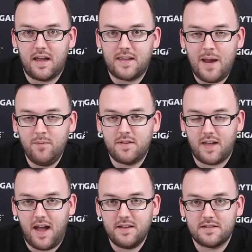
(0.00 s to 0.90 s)
Game
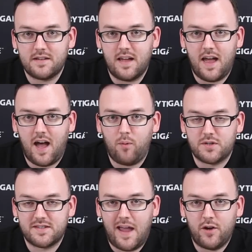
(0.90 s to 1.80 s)
Detect uh,
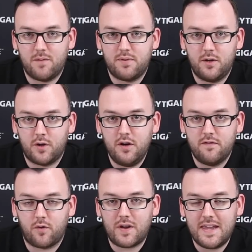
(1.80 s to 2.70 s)
will scan your computer
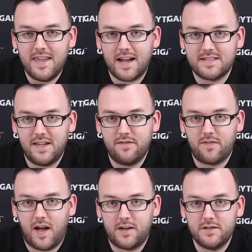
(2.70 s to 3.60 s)
for exe
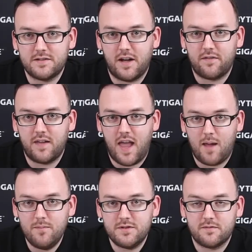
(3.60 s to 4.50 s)
files of
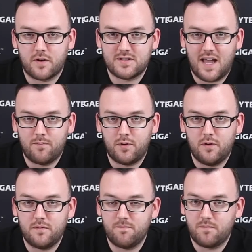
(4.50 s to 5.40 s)
games, for
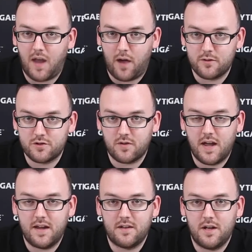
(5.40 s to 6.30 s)
example, Counter
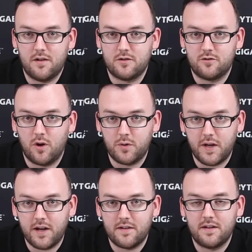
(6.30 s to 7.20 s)
Strike,
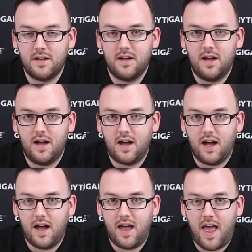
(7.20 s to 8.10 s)
Dota,
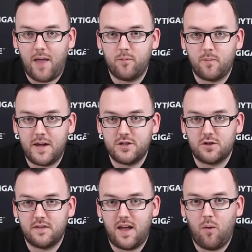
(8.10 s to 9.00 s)
uh, and will make
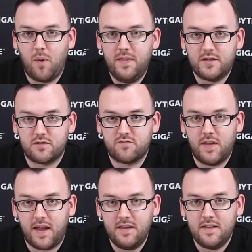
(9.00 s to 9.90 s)
sure that when these are
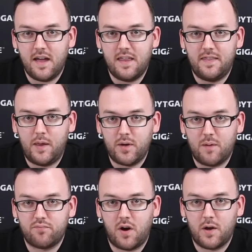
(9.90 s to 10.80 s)
running, they'll
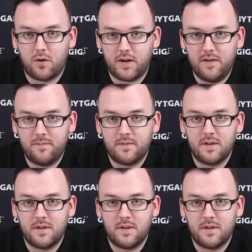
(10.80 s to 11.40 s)
get priority.